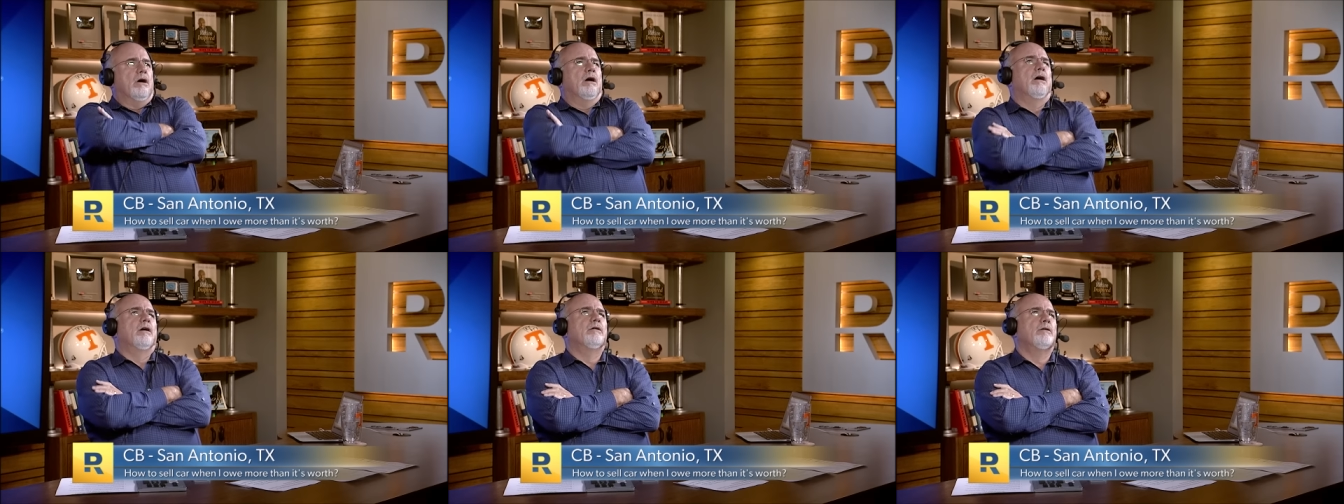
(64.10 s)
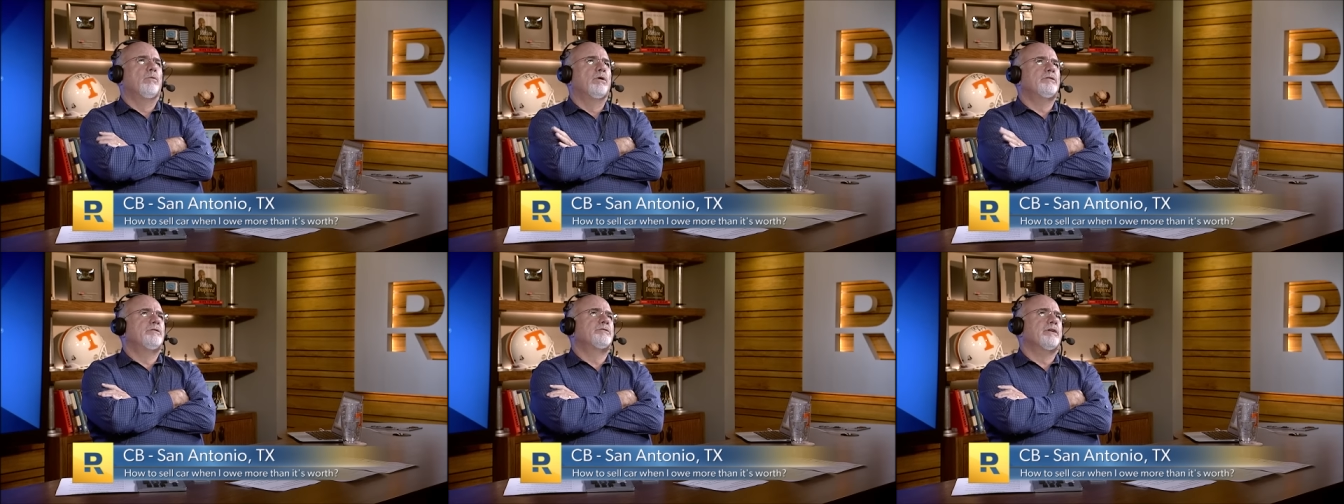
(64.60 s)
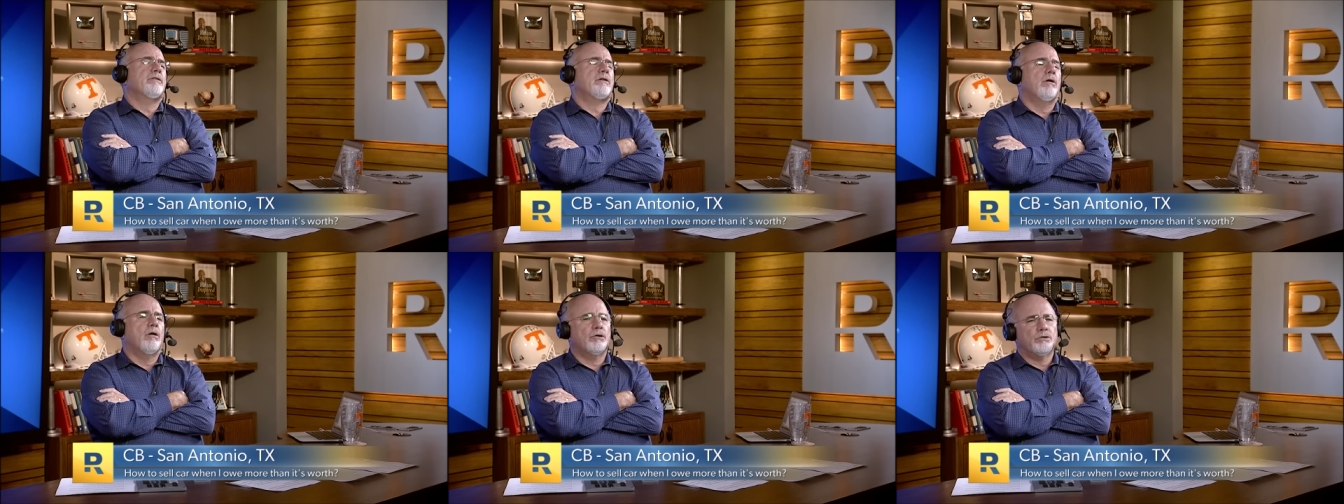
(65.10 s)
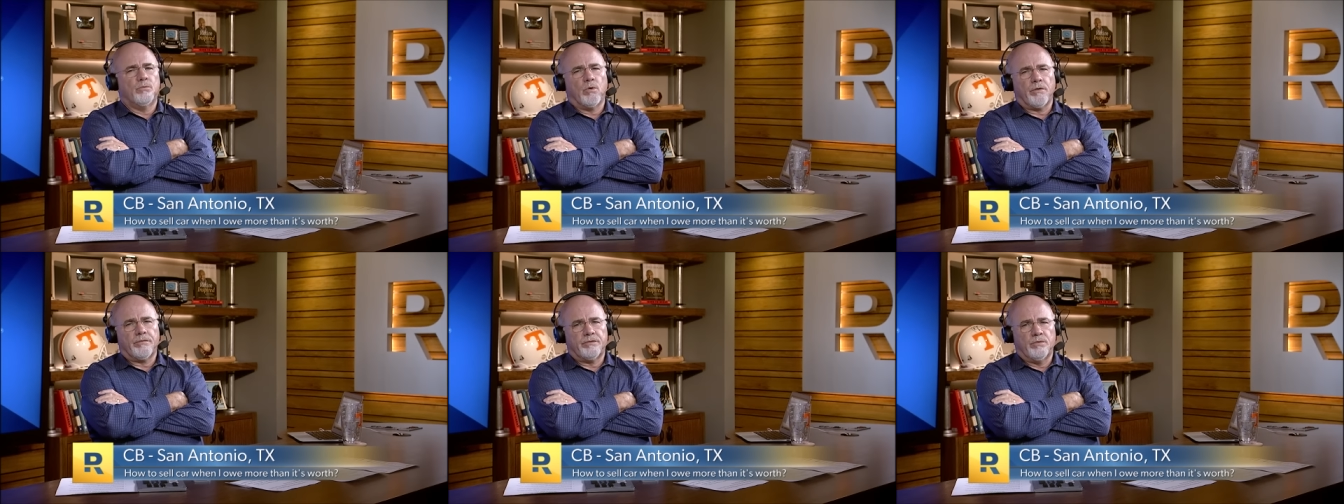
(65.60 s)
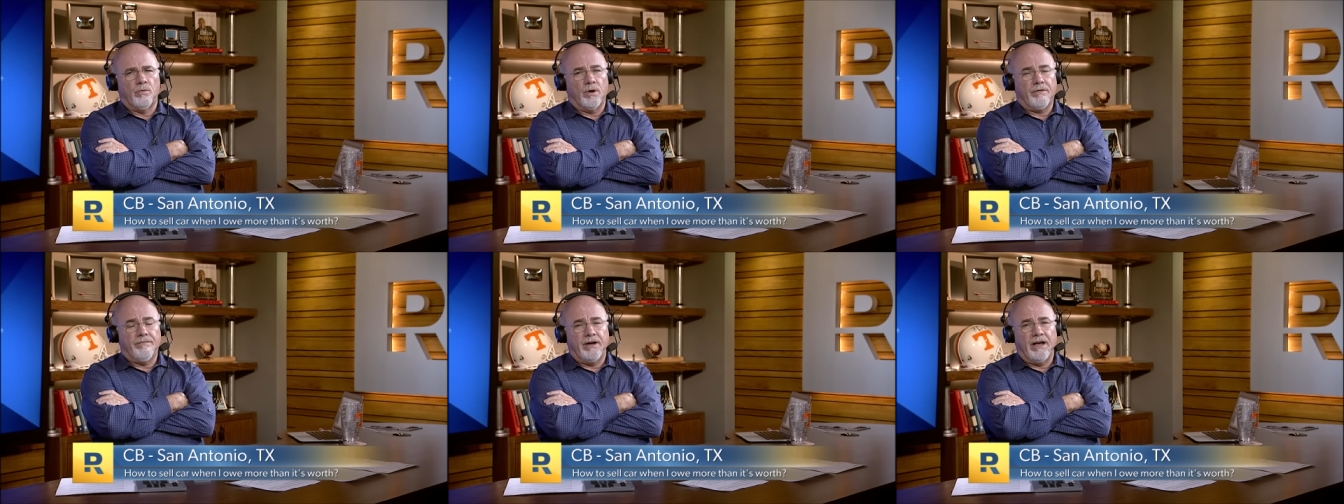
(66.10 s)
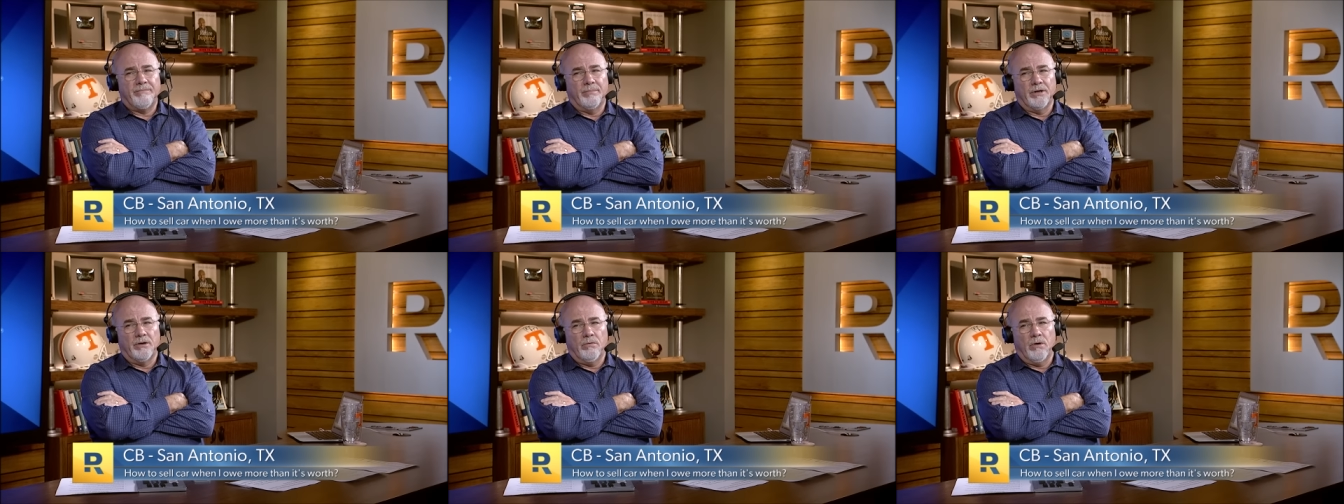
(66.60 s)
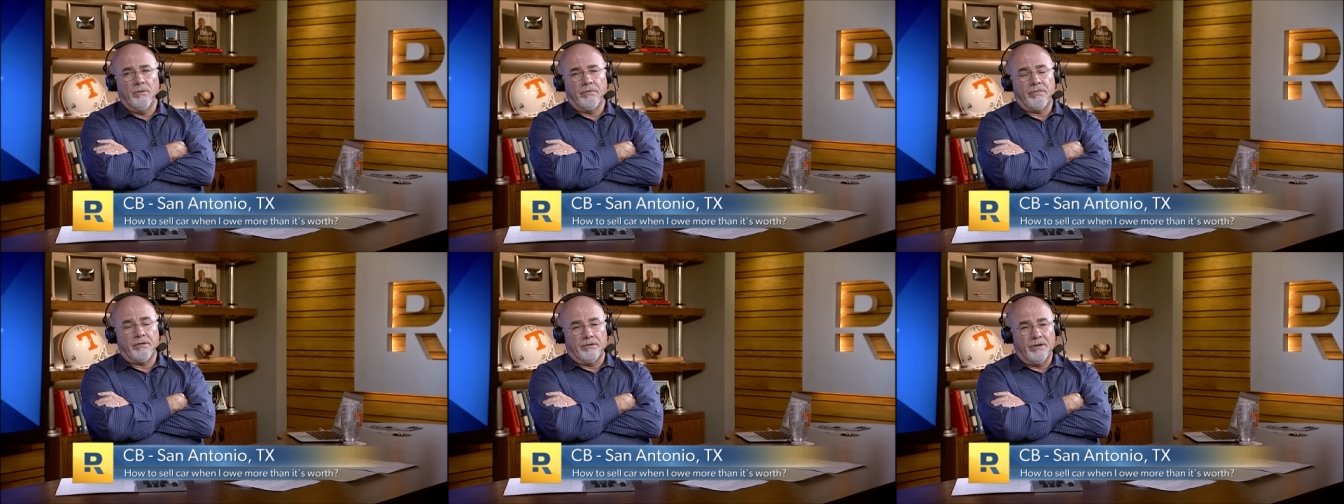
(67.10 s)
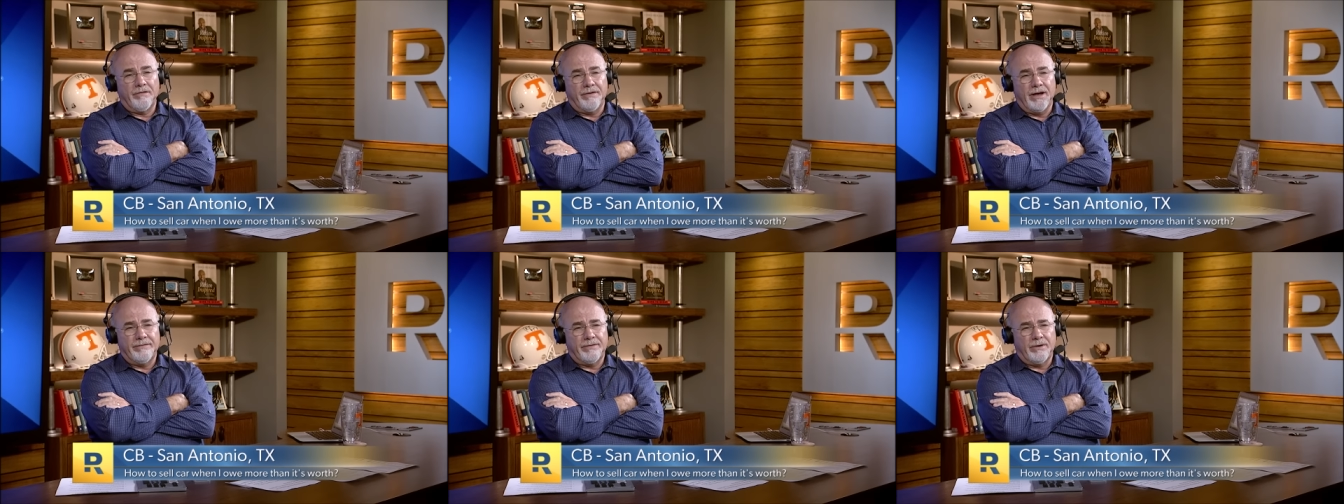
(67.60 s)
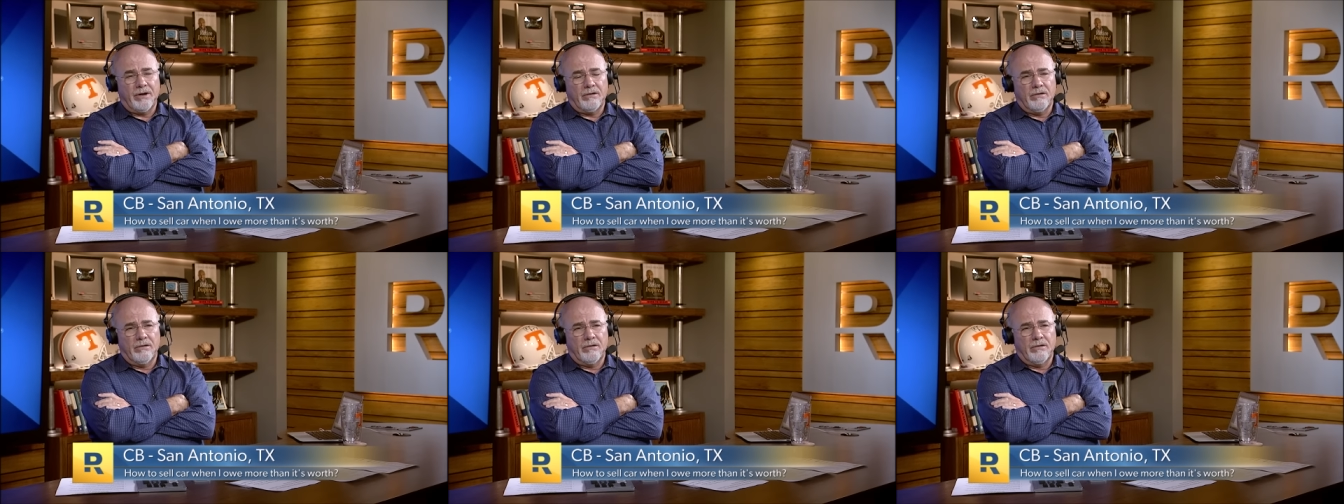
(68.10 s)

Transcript: uh, what you say the car's worth twenty five, but you owe thirty five on it?